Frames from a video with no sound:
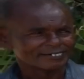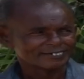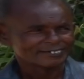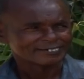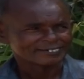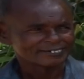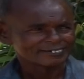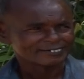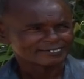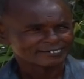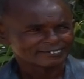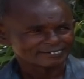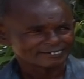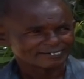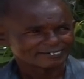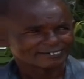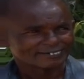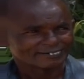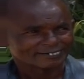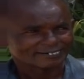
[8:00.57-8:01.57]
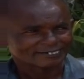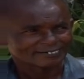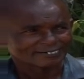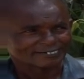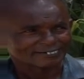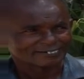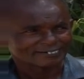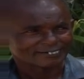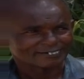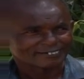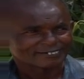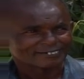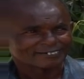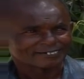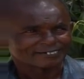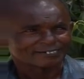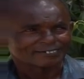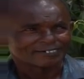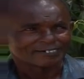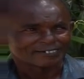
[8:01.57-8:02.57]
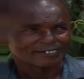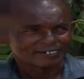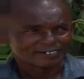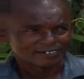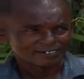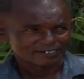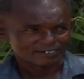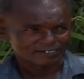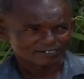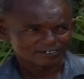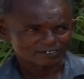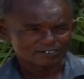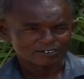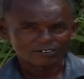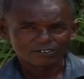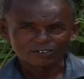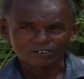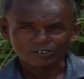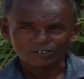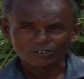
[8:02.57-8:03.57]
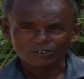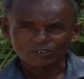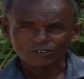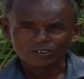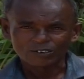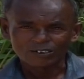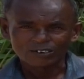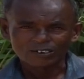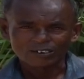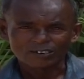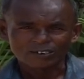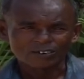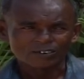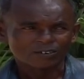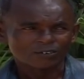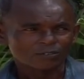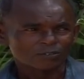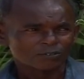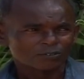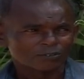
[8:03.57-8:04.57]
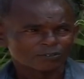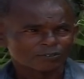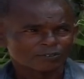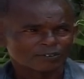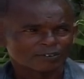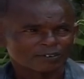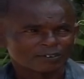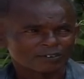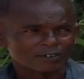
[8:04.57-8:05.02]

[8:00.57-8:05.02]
[no speech]